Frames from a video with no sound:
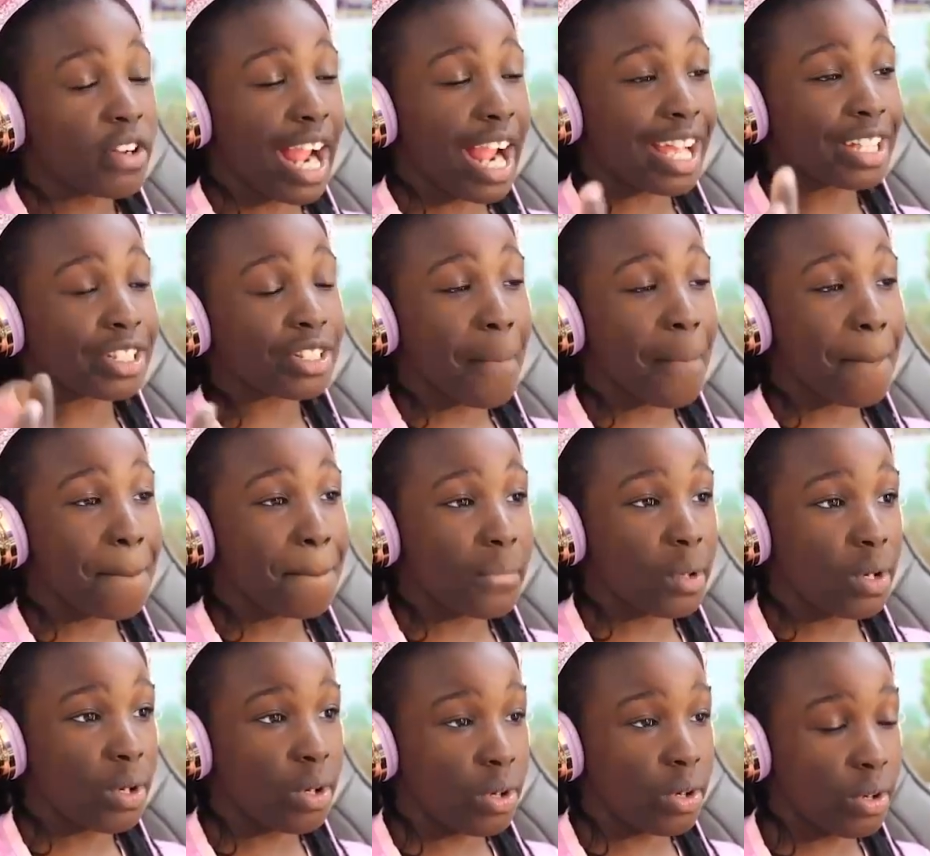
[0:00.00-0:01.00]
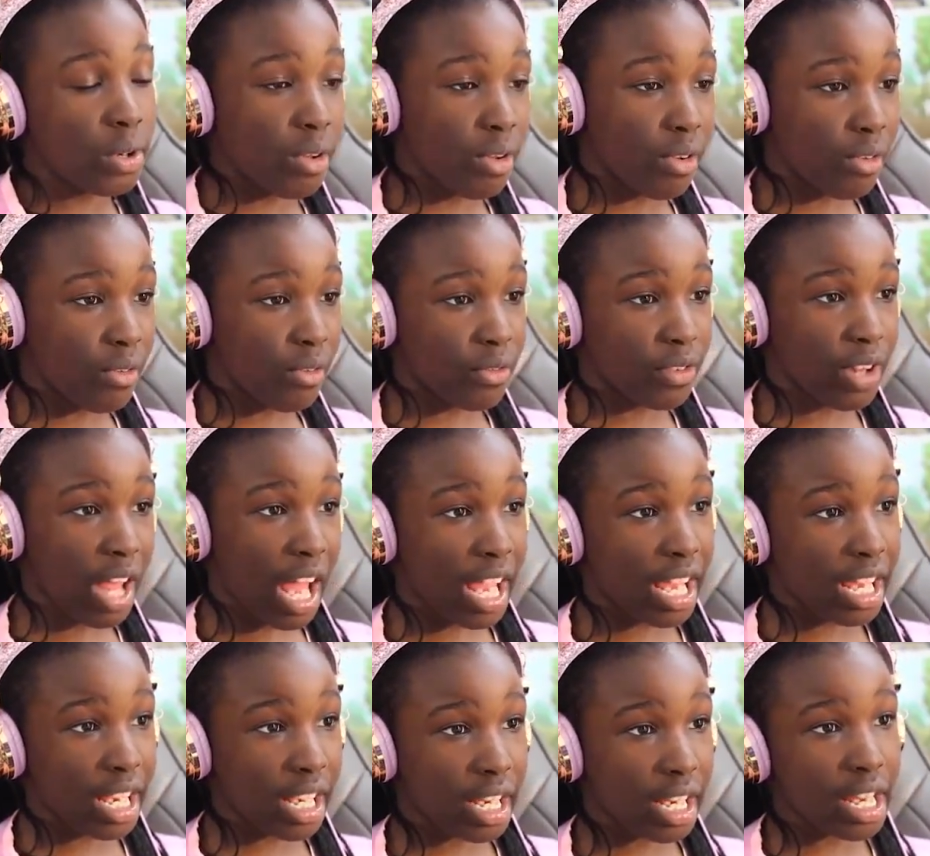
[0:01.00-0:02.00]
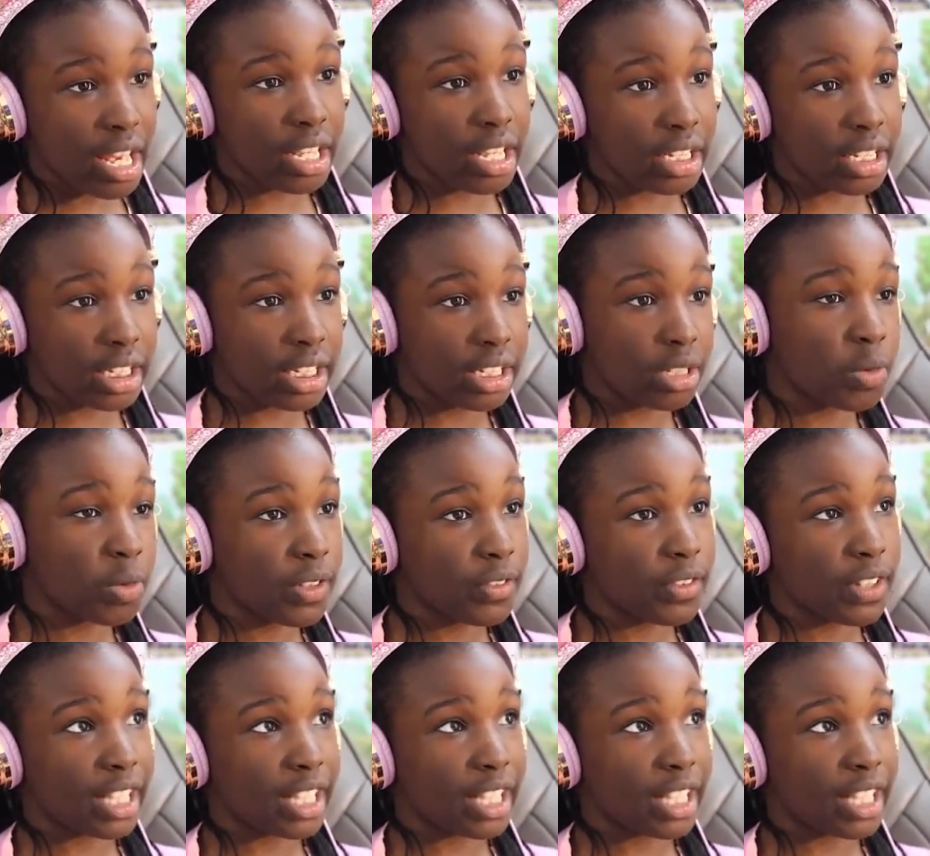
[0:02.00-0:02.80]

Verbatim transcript: guys to move. Like, at least one of you